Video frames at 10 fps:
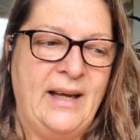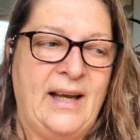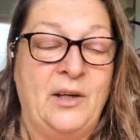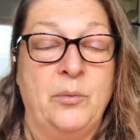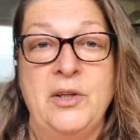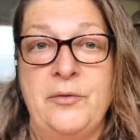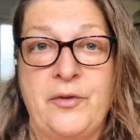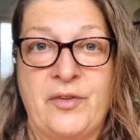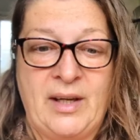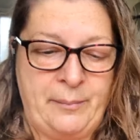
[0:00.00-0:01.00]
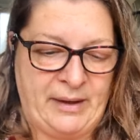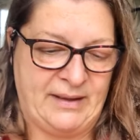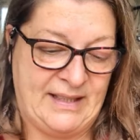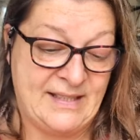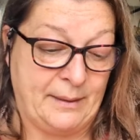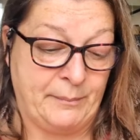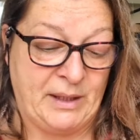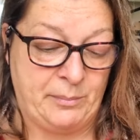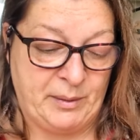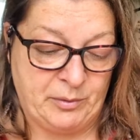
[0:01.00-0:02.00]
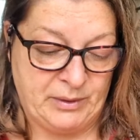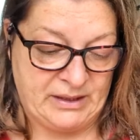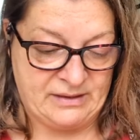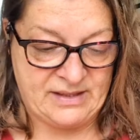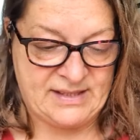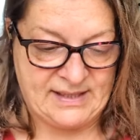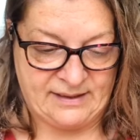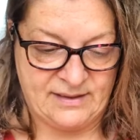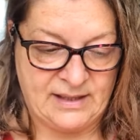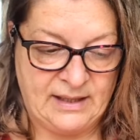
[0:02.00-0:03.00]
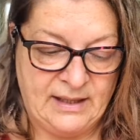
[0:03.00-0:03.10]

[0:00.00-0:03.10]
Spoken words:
And the wonderful thing about it is that many people will understand.